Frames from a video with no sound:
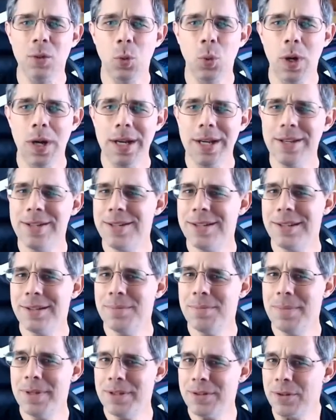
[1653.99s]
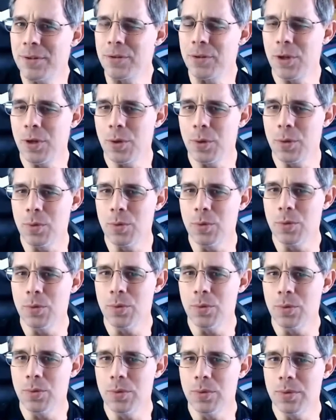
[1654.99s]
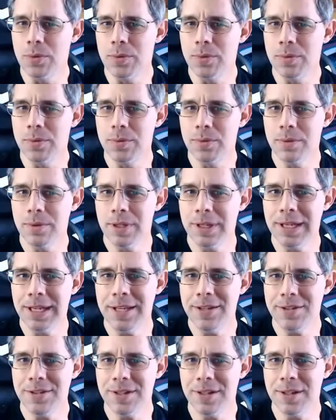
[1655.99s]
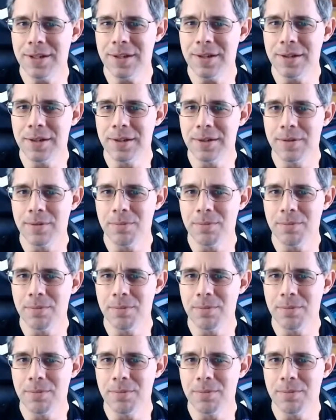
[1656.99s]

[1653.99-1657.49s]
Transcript: Why is mistletoe the kissing